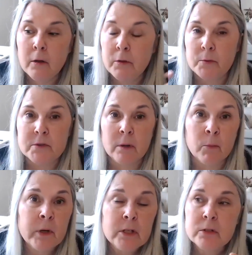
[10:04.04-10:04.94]
through some
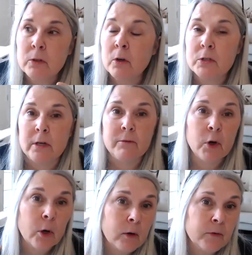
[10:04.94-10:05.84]
research, I've
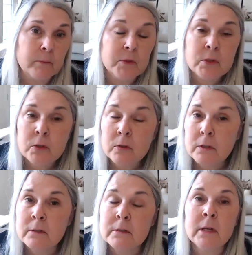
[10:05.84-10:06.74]
heard from
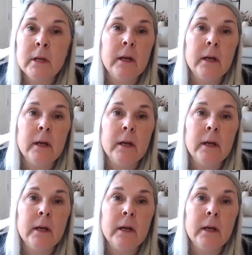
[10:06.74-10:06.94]
students.